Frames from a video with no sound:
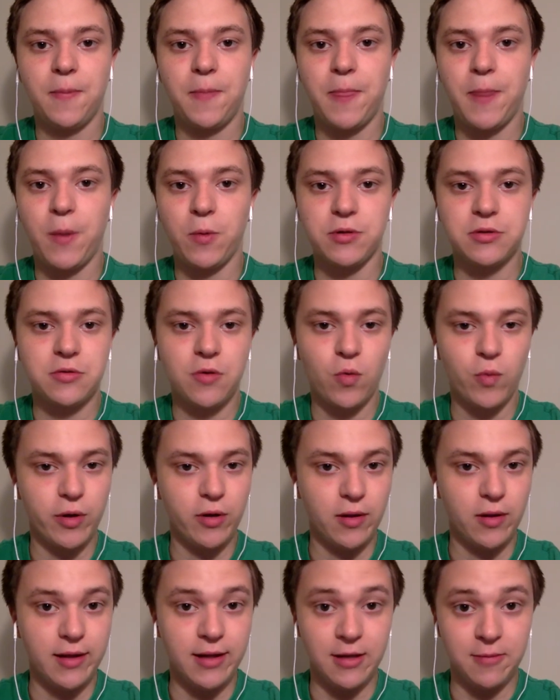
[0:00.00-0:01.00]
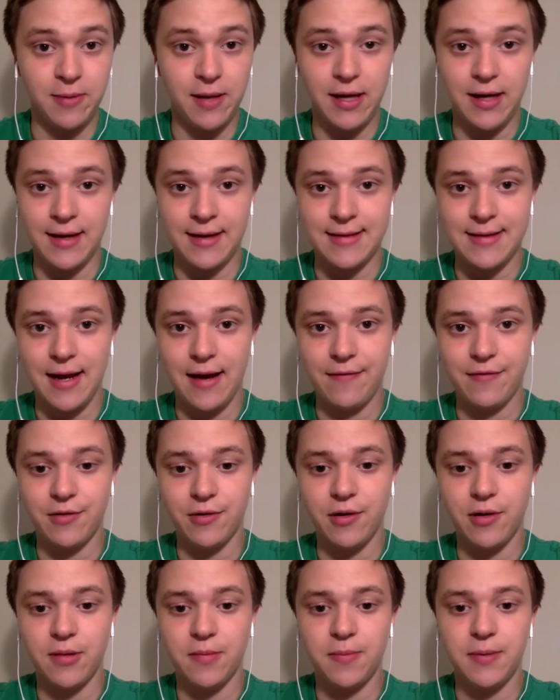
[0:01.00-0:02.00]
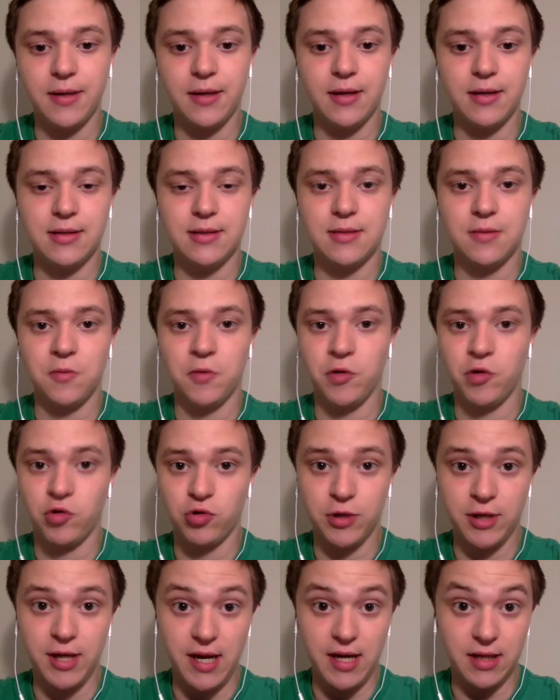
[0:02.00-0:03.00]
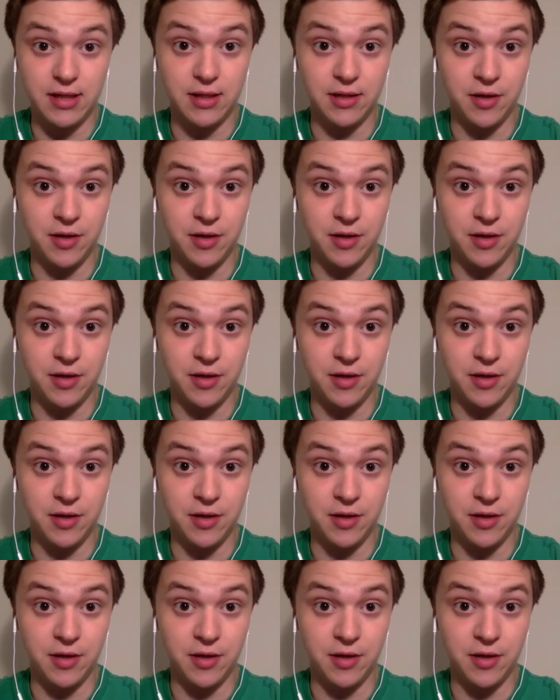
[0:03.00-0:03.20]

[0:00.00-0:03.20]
there was no real independence after it, because someone created